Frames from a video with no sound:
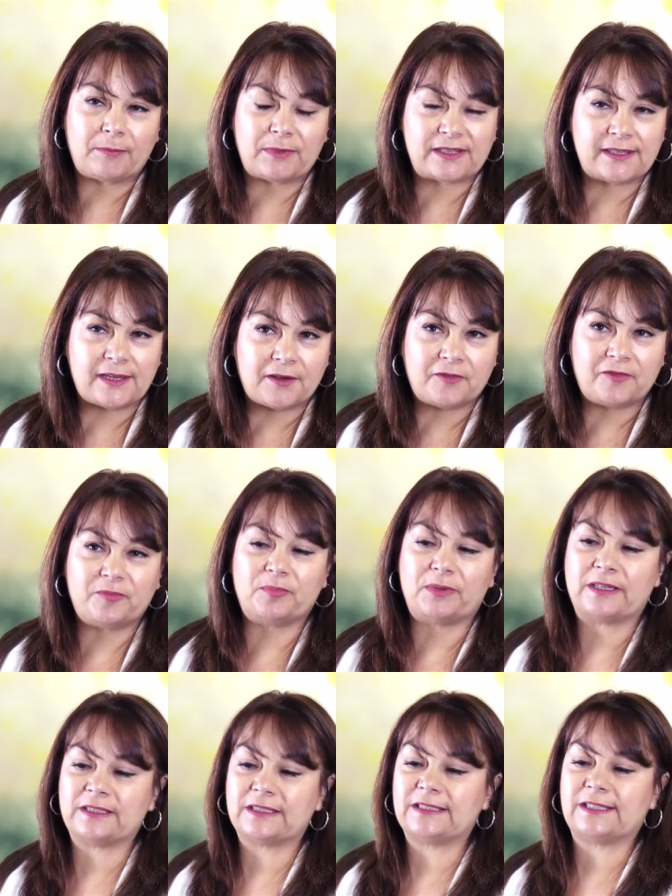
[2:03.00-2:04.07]
myself,
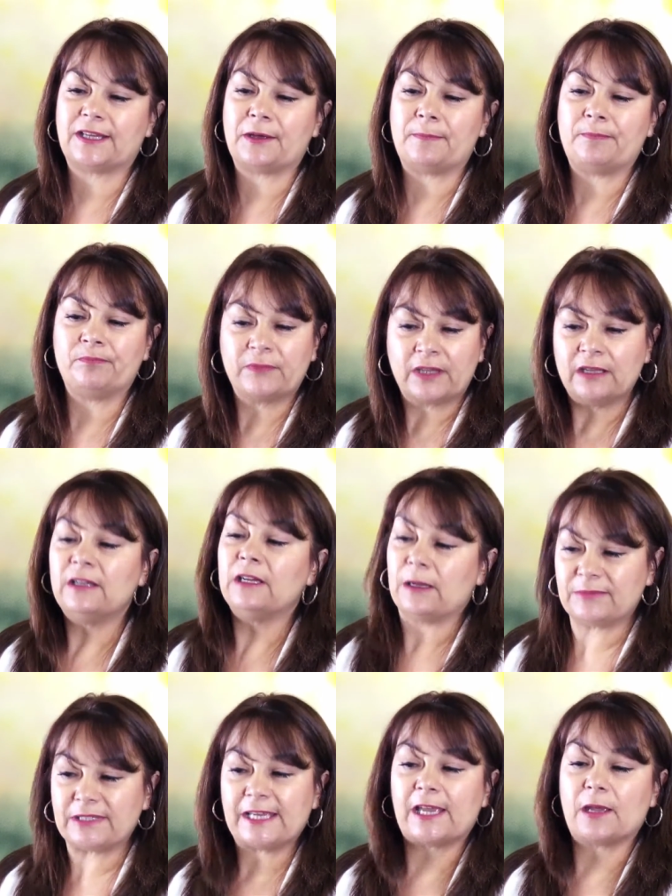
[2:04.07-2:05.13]
but um,
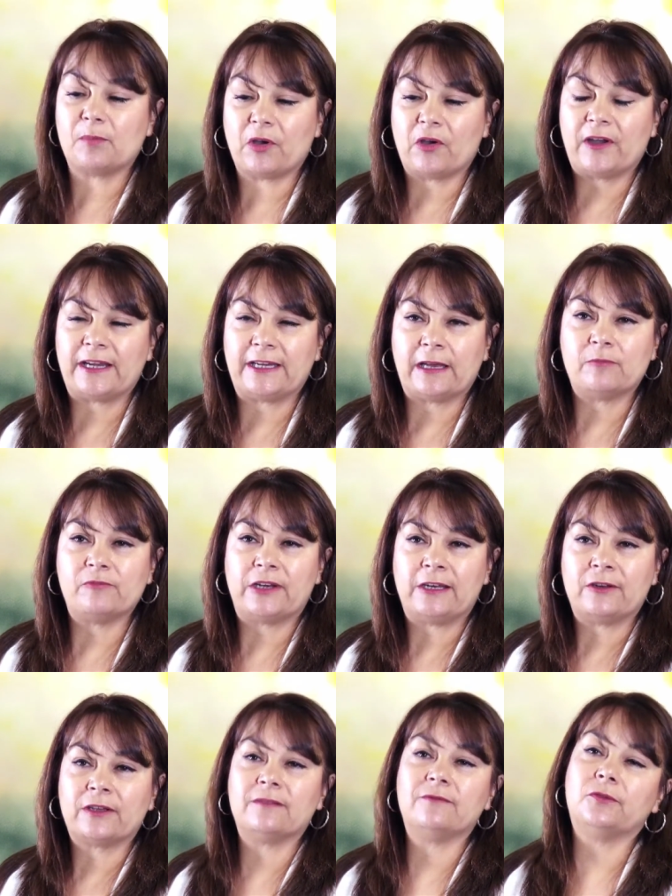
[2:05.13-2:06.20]
I'm taking part in it. I'm
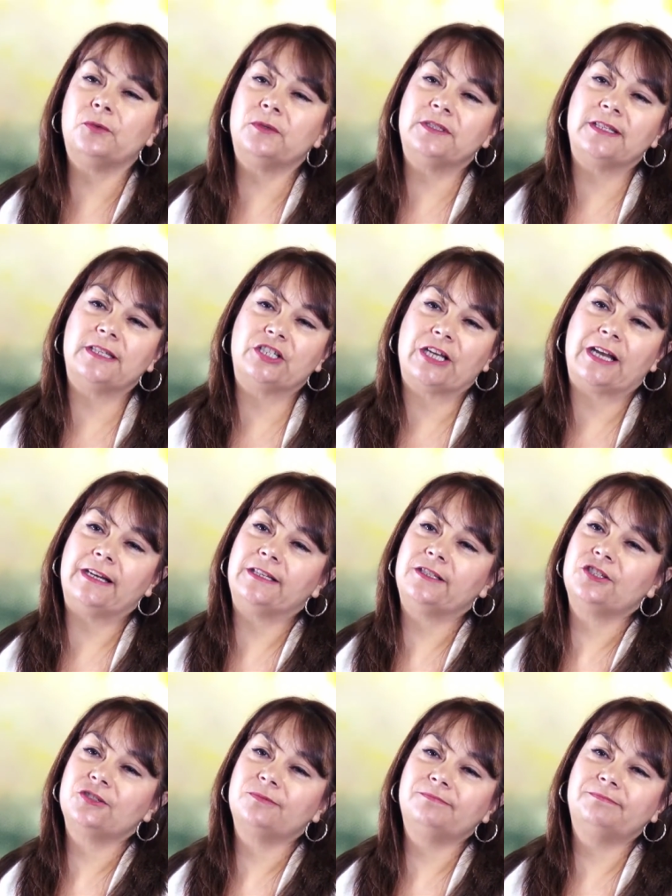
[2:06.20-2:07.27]
really looking forward to the challenge.